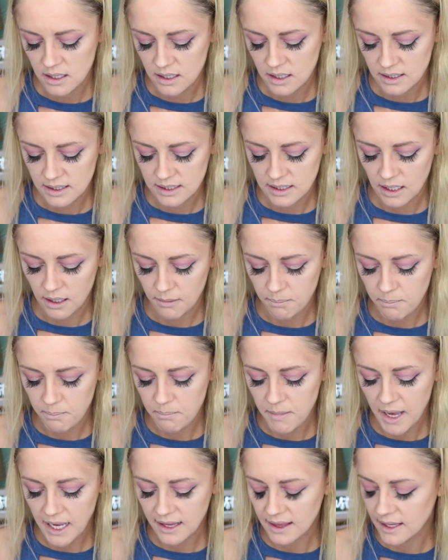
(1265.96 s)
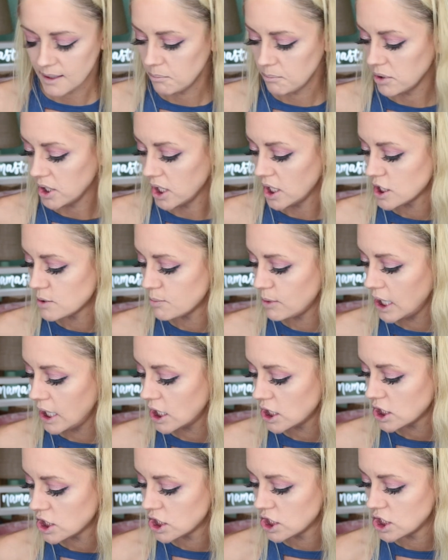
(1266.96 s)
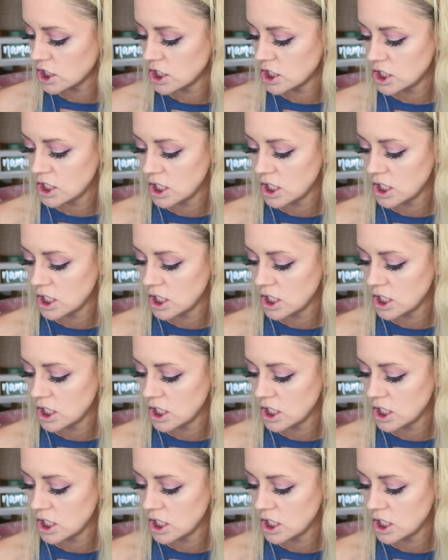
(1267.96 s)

It's their Make Them Blush Blush.